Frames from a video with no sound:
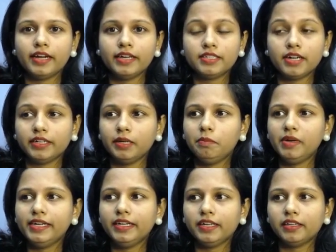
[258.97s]
I started
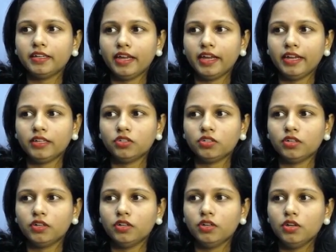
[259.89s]
bleeding, and
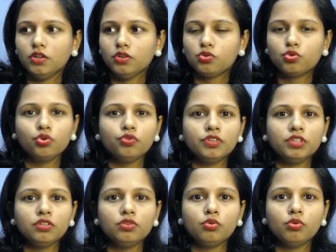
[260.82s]
uh, soon
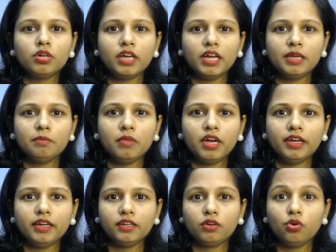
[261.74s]
within no time
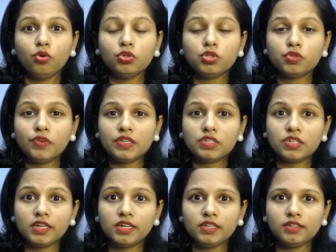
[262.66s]
my clothes were
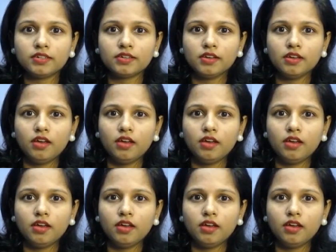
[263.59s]
stained.